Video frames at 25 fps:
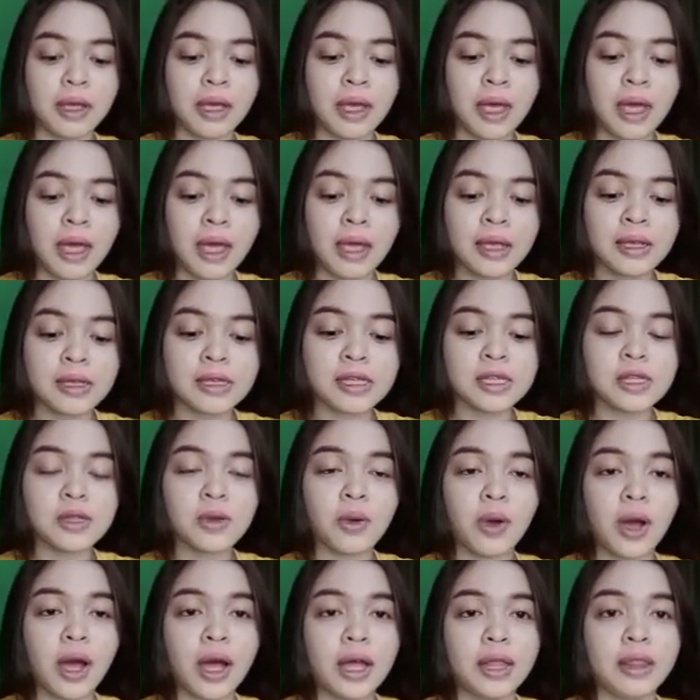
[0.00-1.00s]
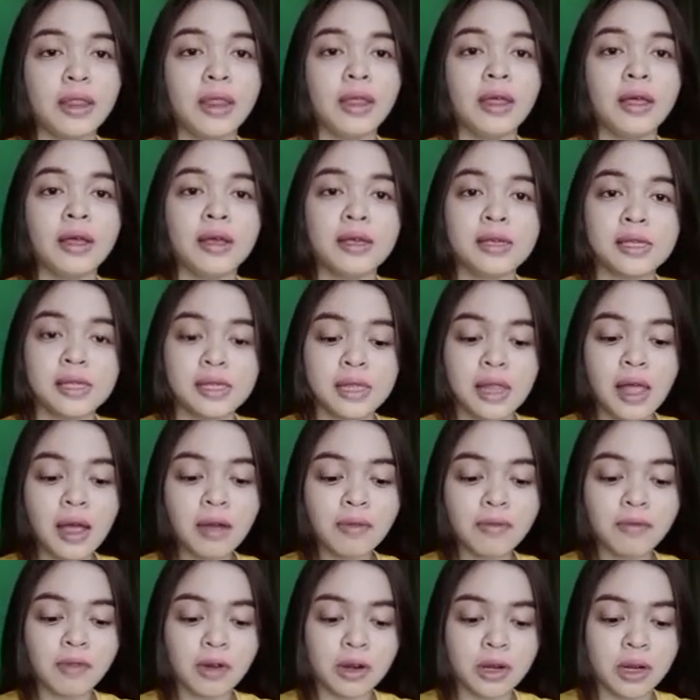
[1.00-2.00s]
is to add slack
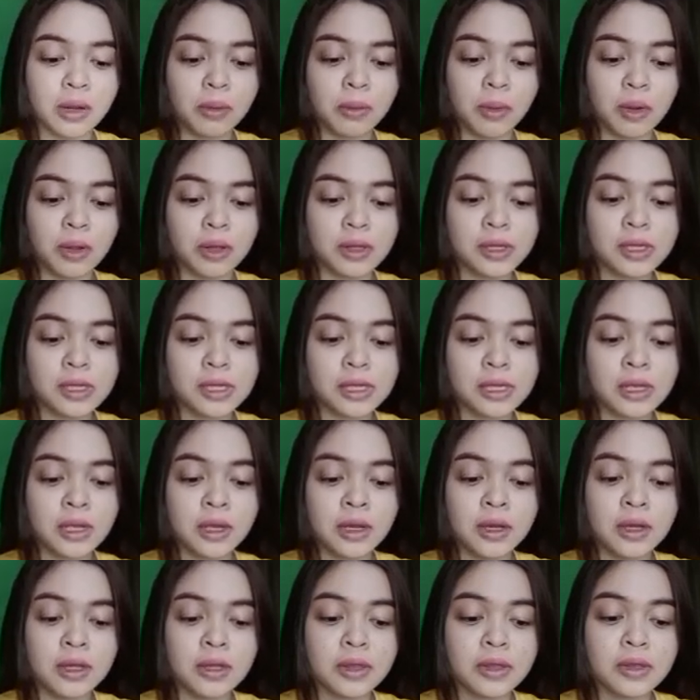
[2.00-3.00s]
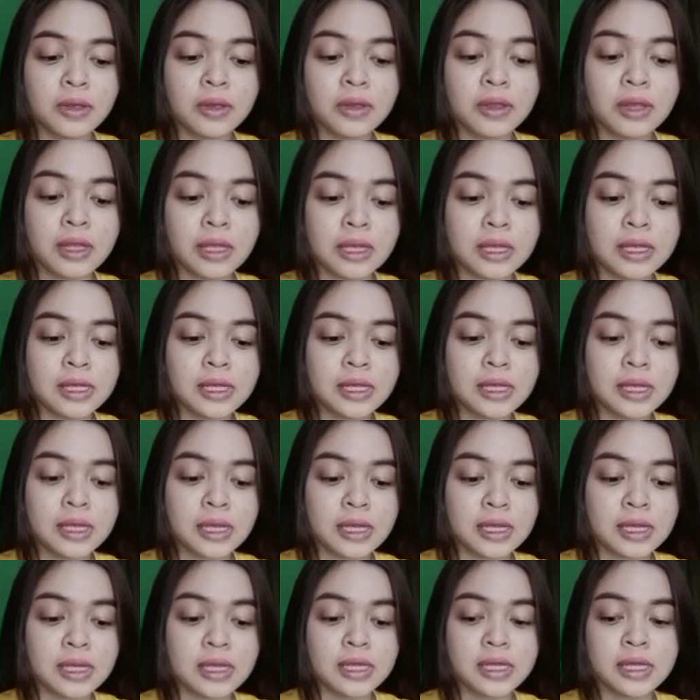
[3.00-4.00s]
variables to this
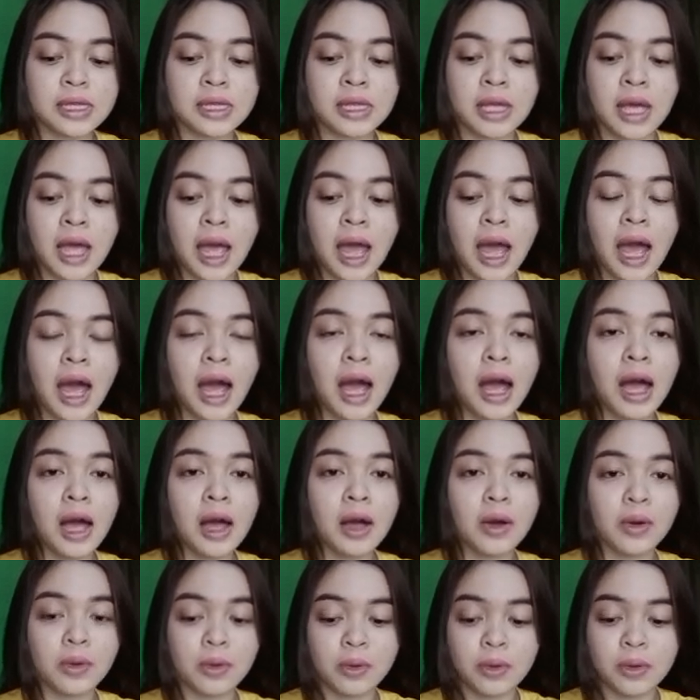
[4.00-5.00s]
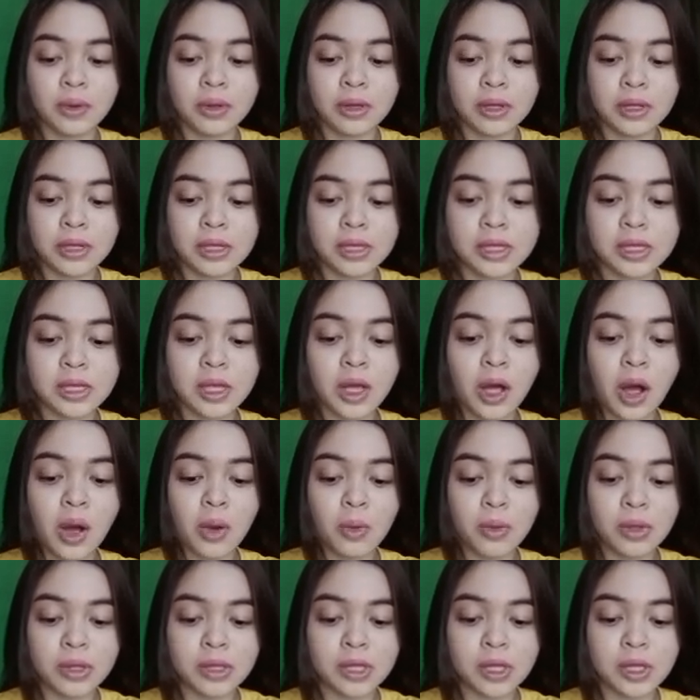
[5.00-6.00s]
is how it's
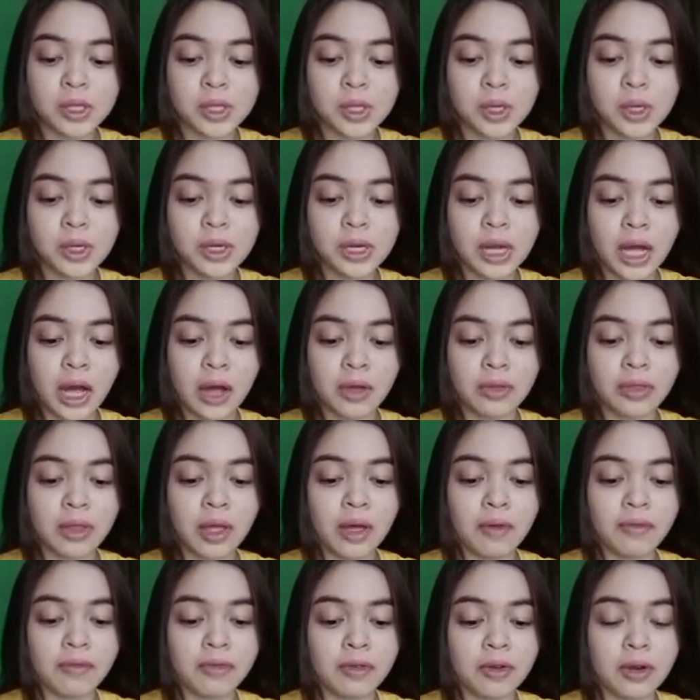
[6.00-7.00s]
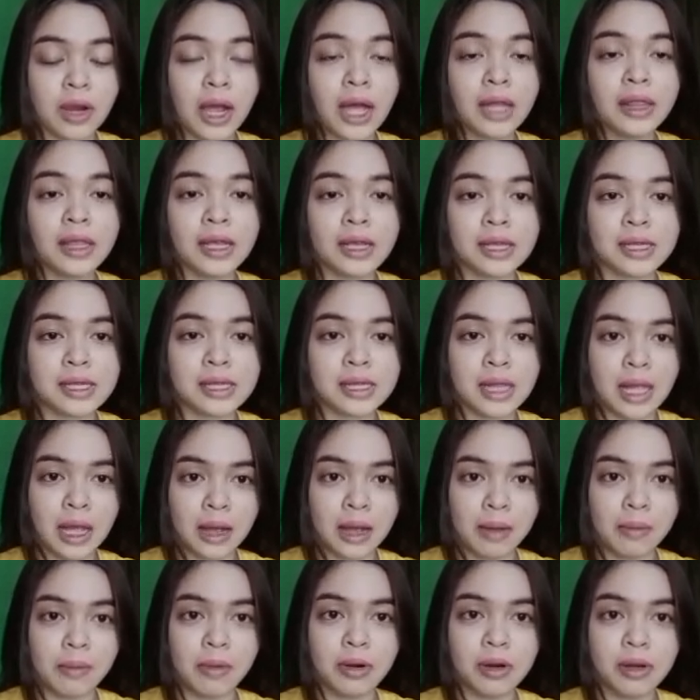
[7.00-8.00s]
going to turn out after adding slack
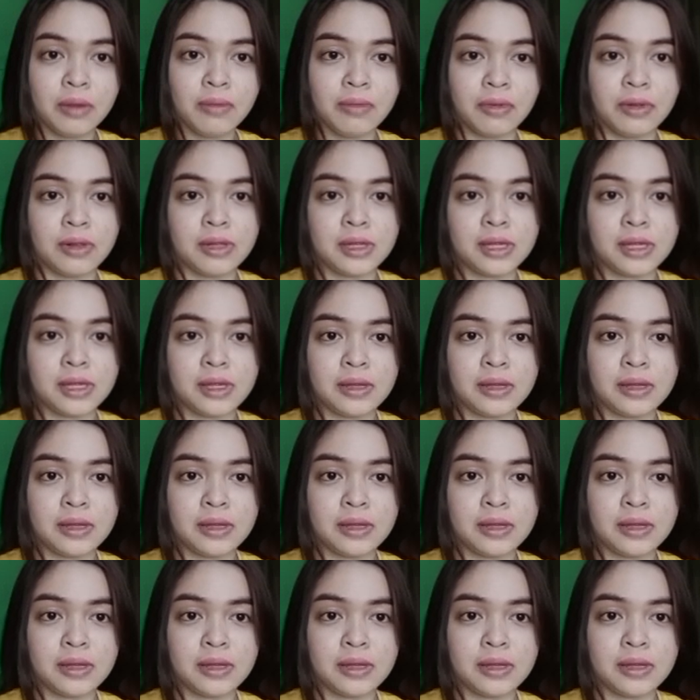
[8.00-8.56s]
variables.